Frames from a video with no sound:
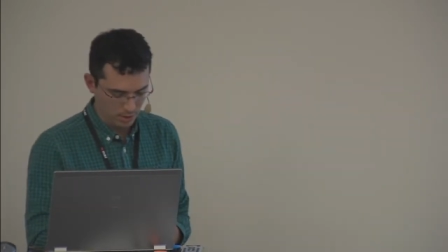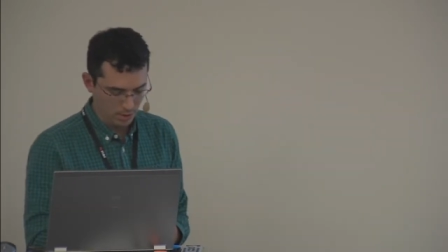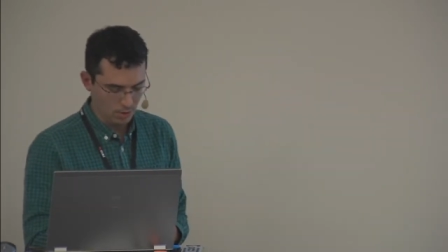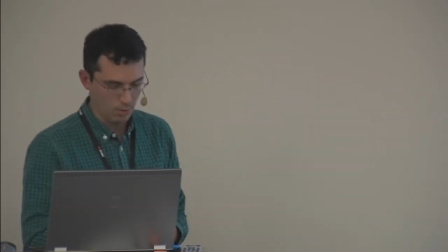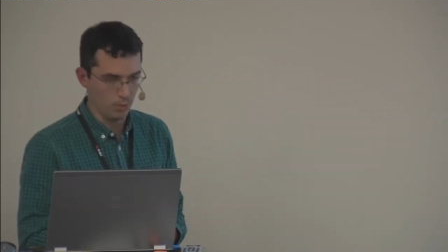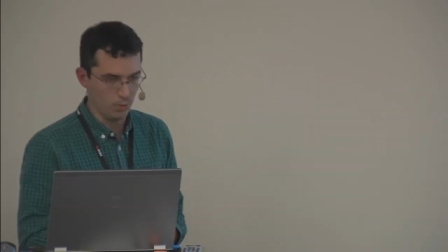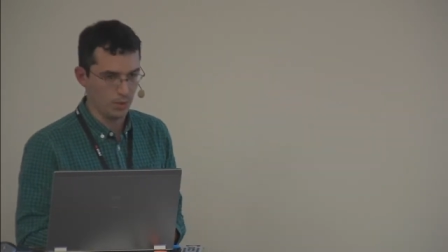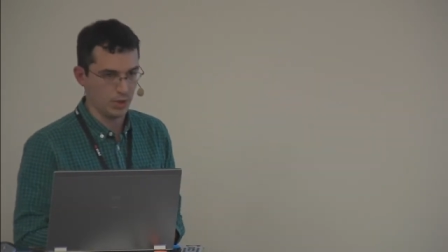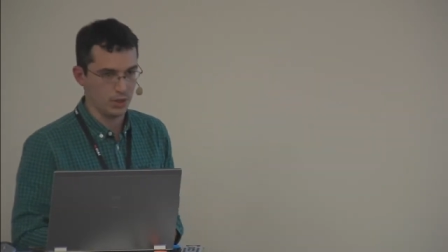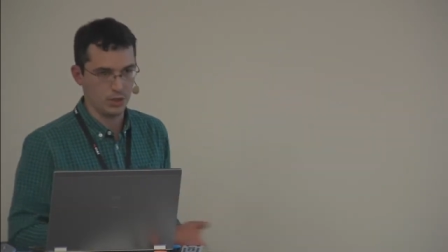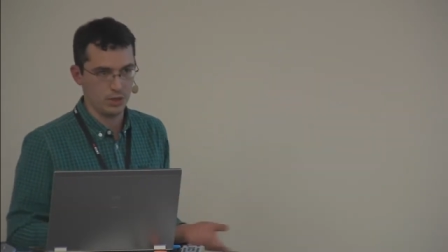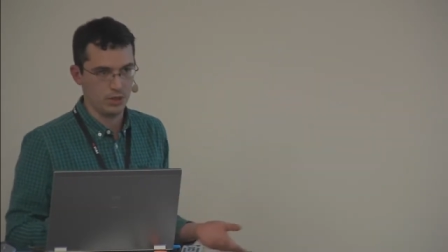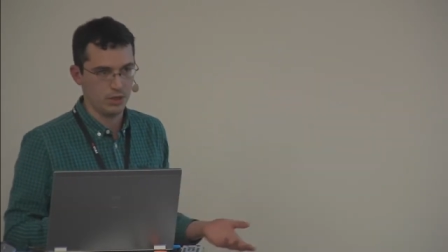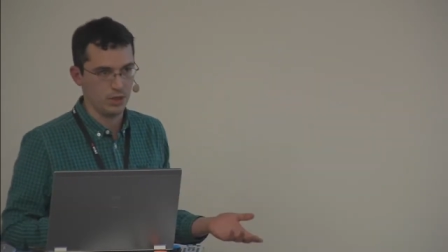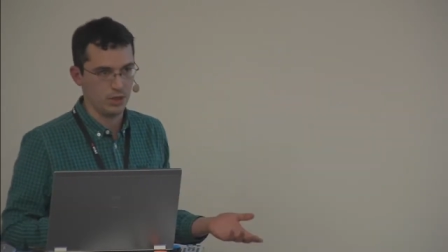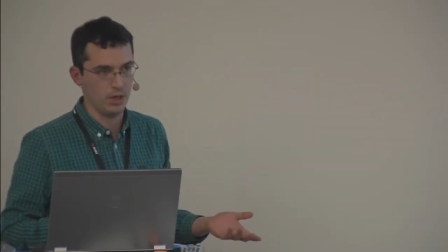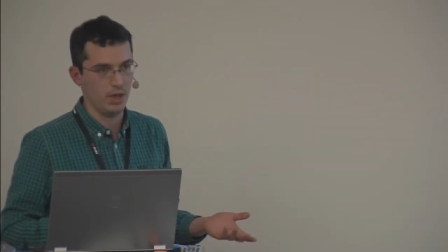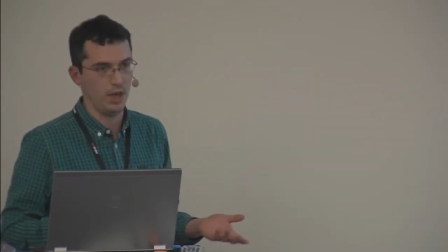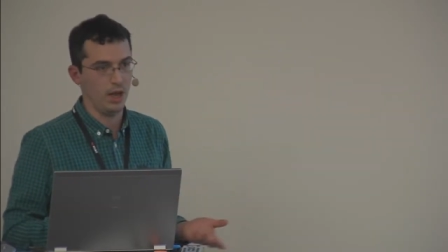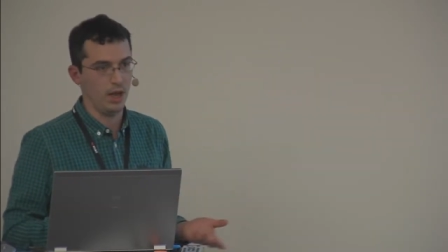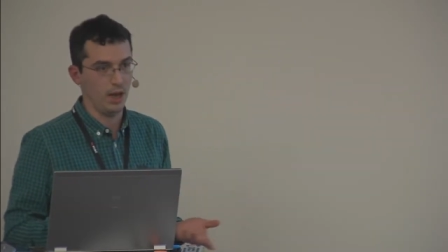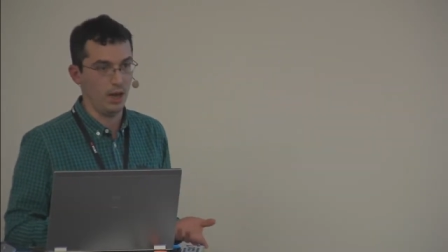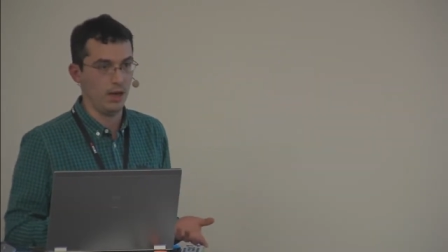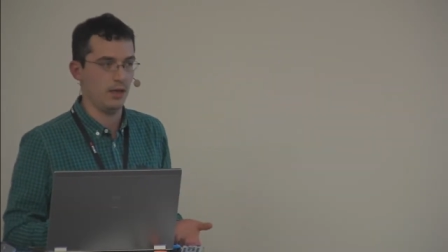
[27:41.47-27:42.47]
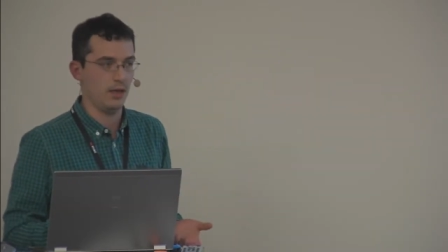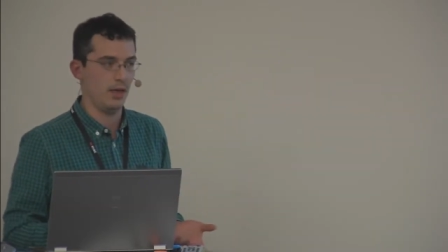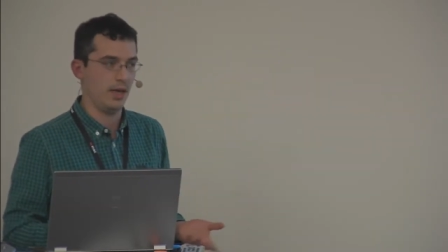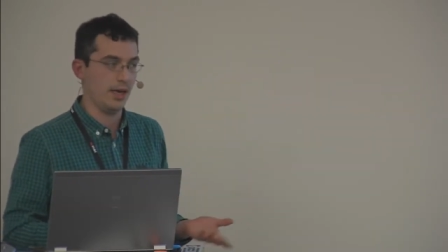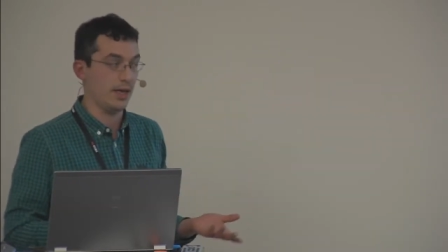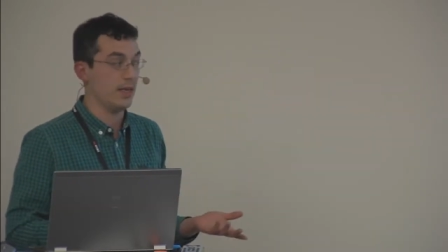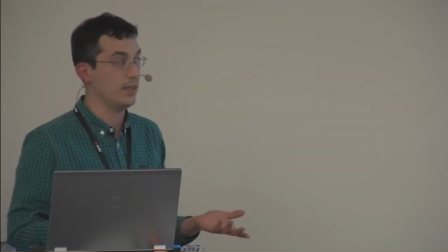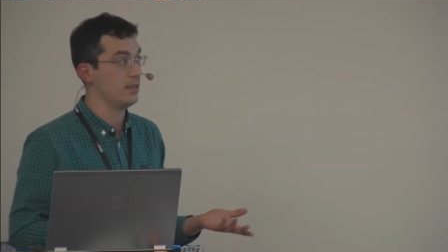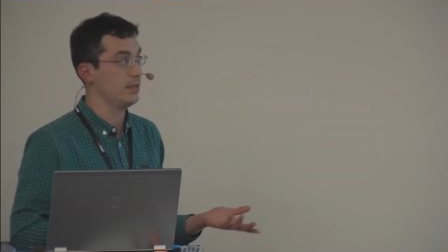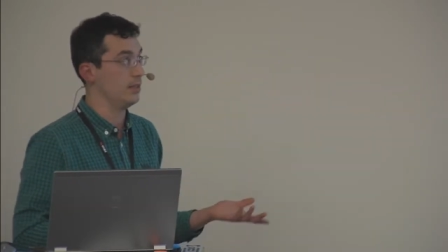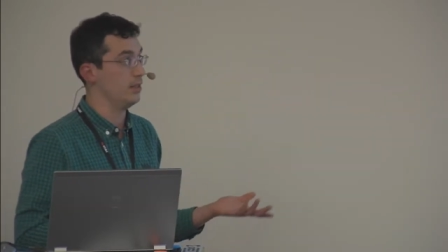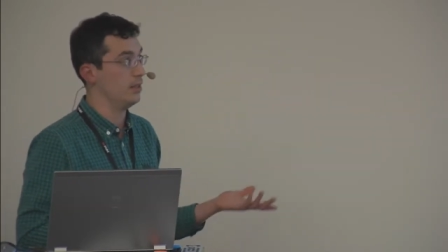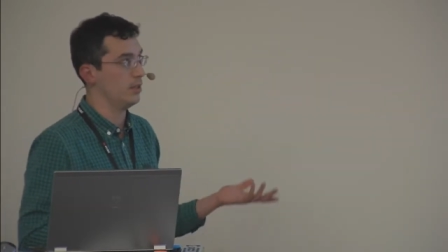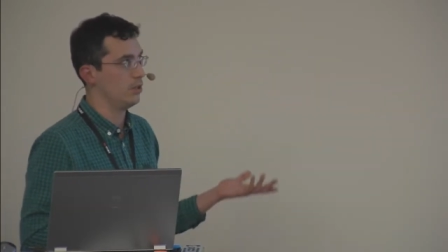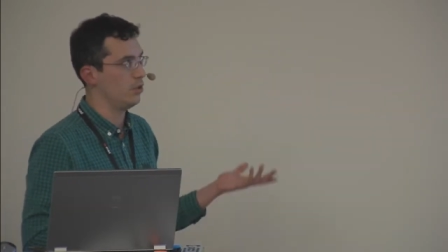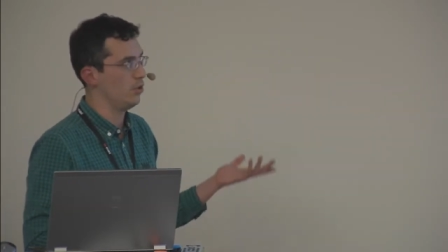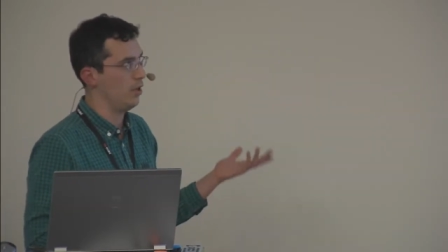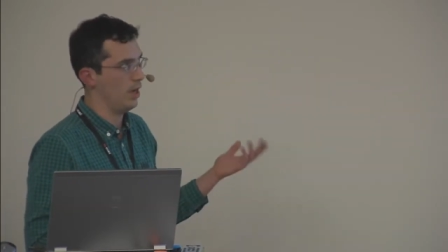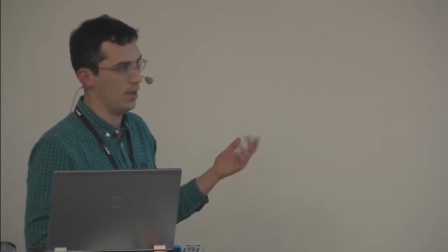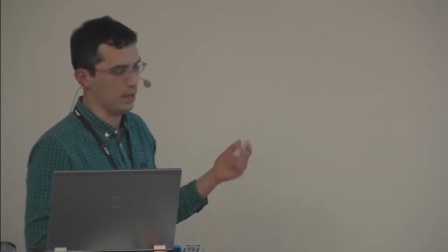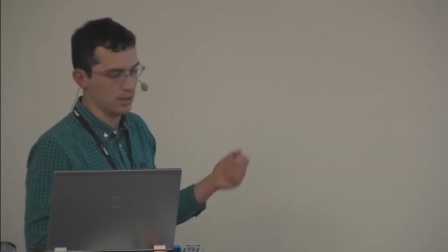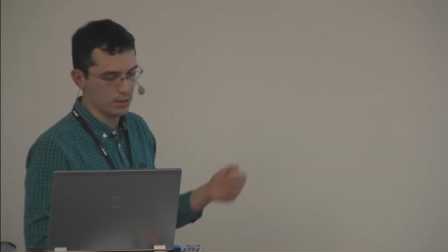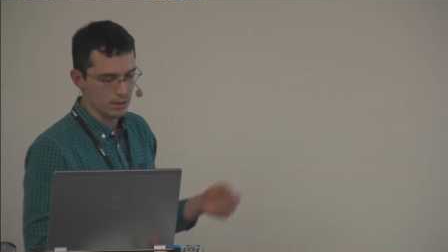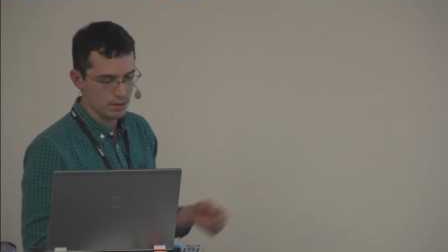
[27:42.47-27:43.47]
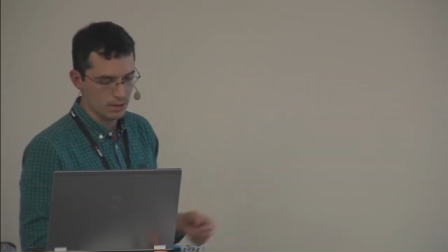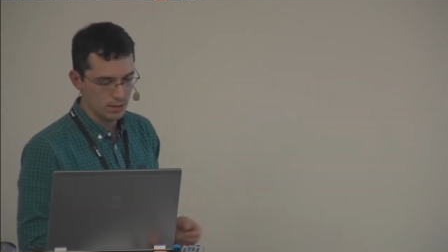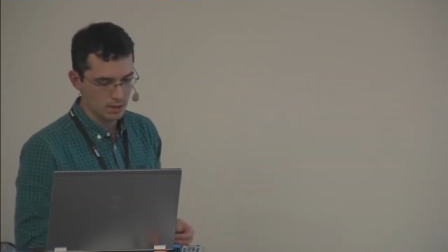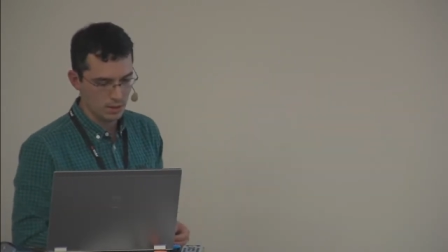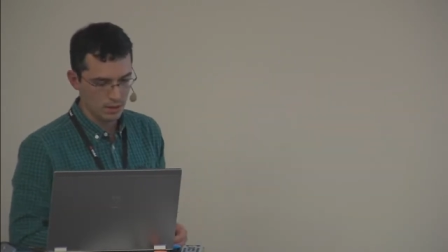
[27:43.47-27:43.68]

which I guess is the trend.